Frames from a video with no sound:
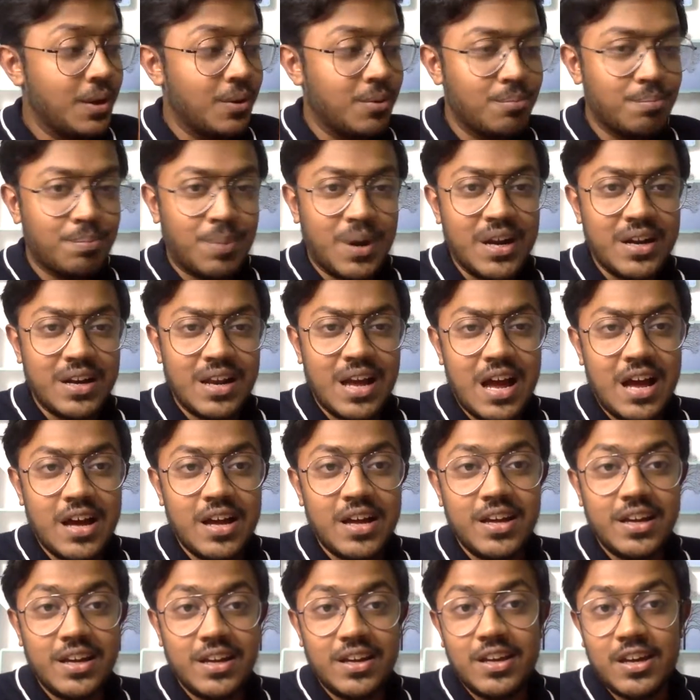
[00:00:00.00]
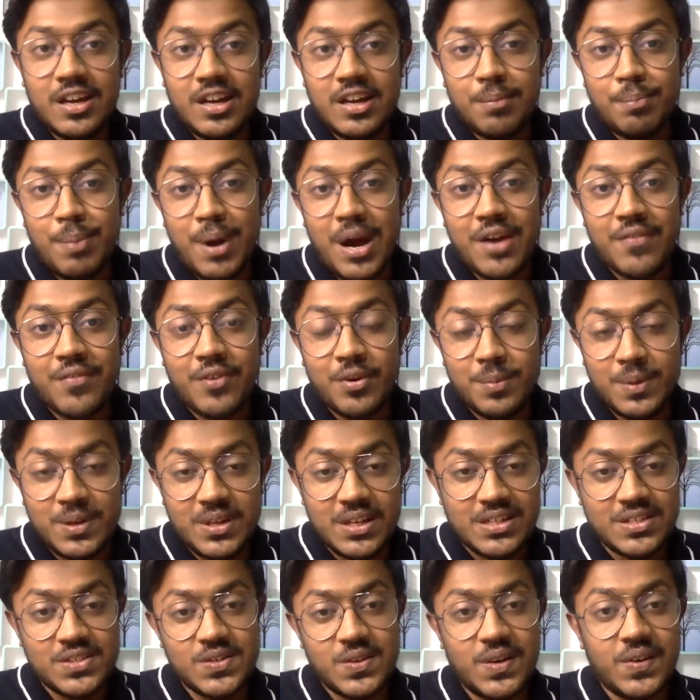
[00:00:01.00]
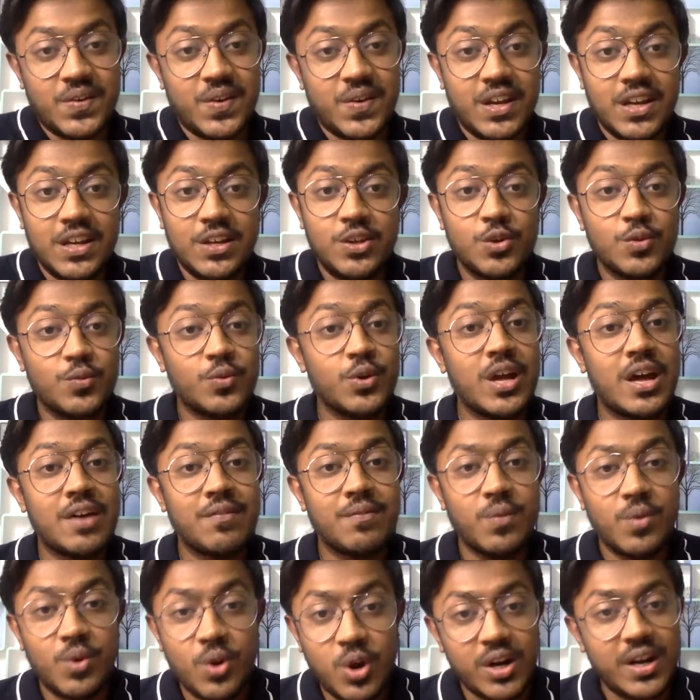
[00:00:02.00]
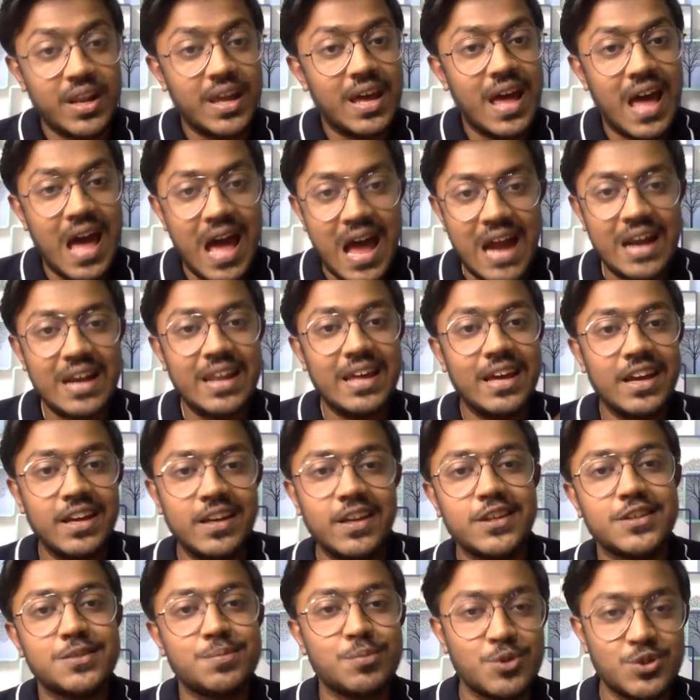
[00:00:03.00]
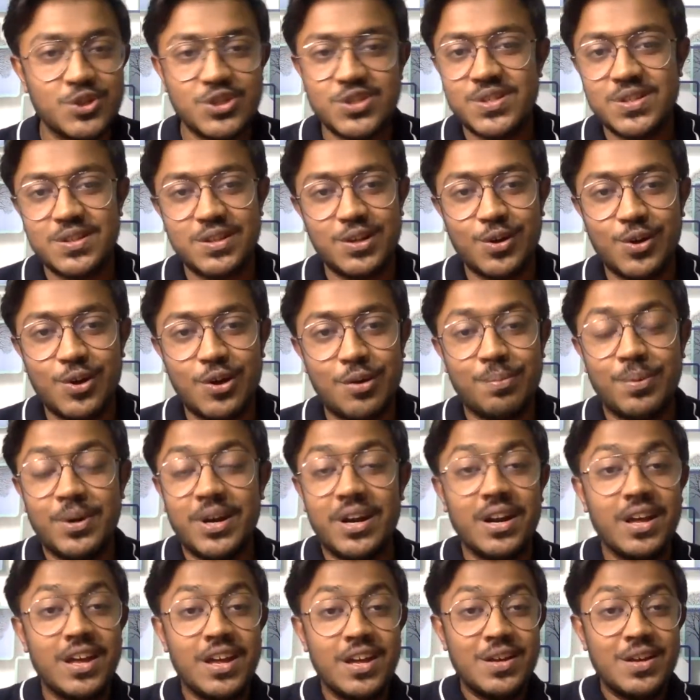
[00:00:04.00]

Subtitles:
but apart from industrial training you would have not had any exposures in the corporate,